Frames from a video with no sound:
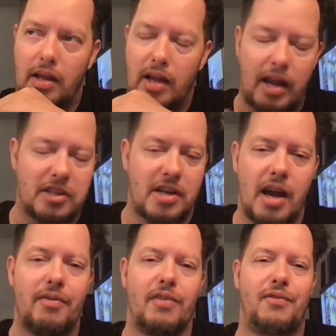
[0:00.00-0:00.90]
It's
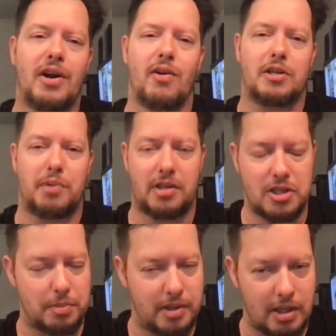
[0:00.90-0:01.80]
kind of unfair
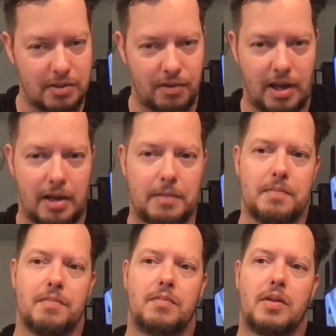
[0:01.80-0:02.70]
expectations because of that.
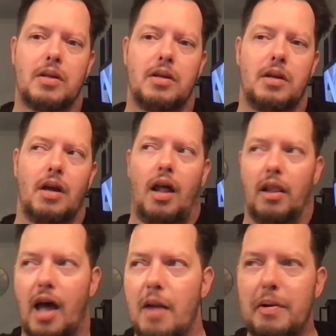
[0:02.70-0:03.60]
A
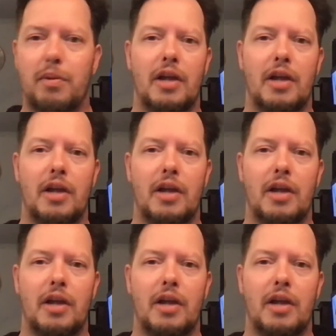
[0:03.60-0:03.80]
lot of people